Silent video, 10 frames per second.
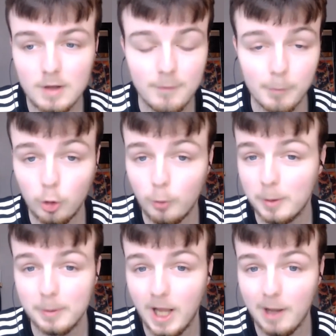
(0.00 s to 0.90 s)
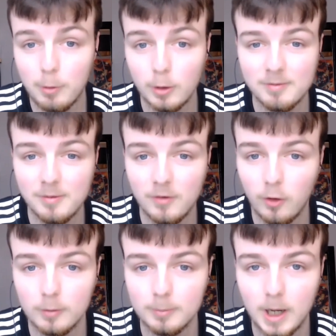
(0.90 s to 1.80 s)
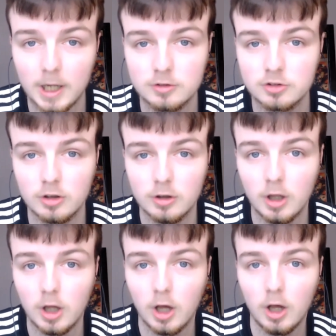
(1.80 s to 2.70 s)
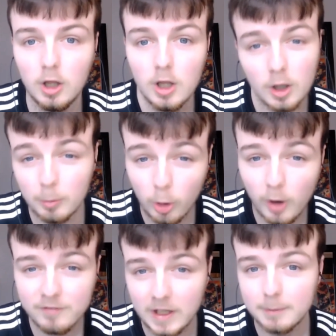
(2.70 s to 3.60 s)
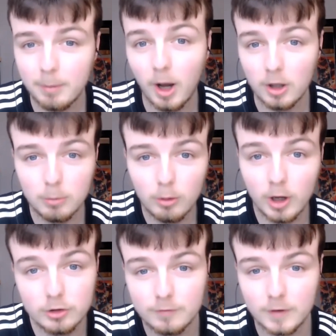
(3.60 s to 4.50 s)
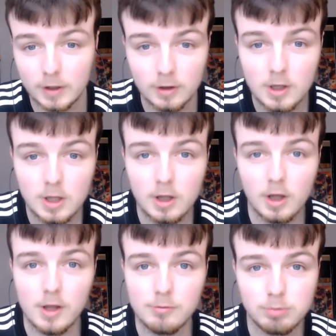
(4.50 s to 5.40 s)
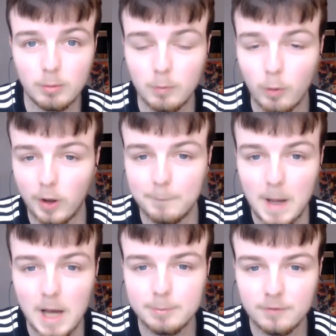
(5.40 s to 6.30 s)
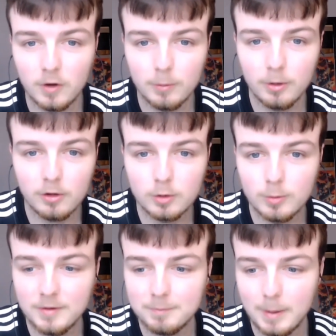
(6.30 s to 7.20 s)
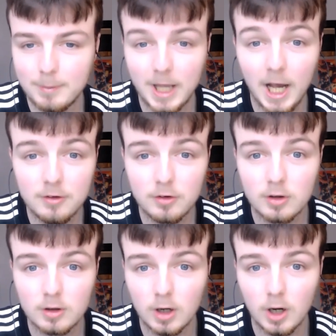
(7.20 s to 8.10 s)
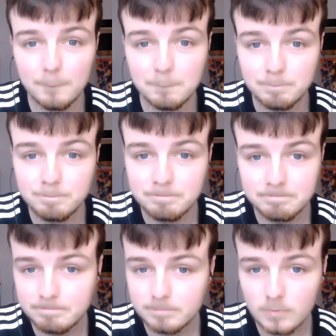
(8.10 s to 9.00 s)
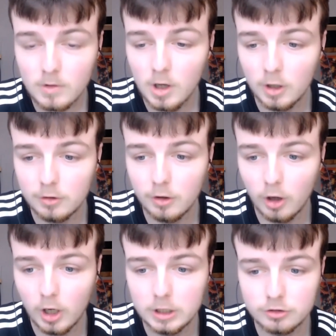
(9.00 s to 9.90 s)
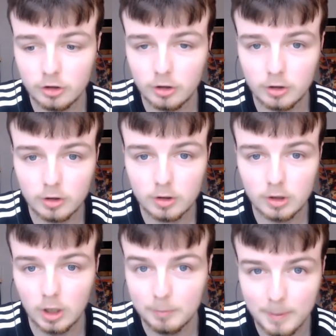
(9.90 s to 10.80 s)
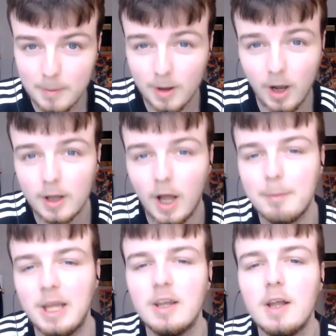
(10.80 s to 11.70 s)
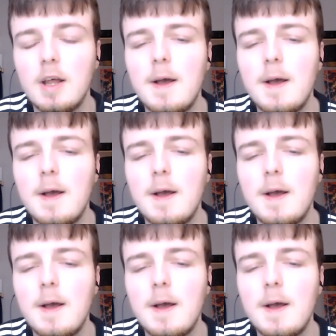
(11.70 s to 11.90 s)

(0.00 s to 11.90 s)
think we all would have been happy with before the match. And the more I think about it, the more I actually think it's probably one of the better performances we've maybe had under Dyche. And, you know, I mean,